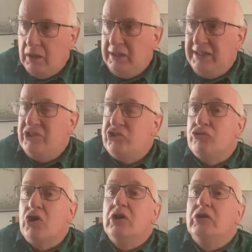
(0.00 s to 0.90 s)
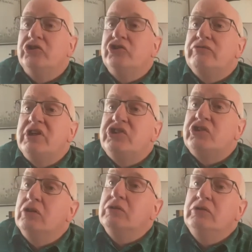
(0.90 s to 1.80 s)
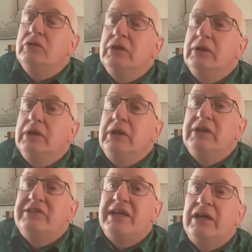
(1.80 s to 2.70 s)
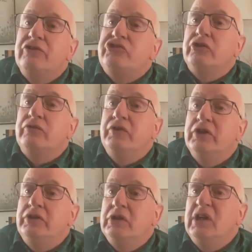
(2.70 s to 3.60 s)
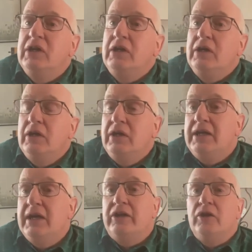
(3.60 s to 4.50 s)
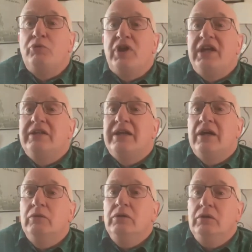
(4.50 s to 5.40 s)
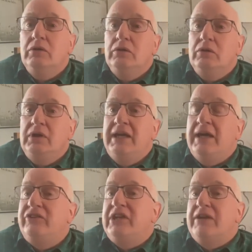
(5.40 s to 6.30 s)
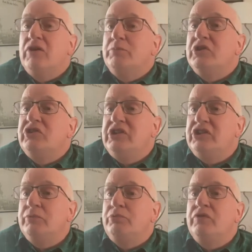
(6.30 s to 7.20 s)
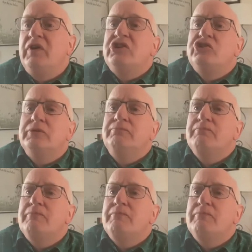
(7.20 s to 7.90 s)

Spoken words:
He struggled as a result. His health suffered. He had a breakdown. He had to give up the teaching profession.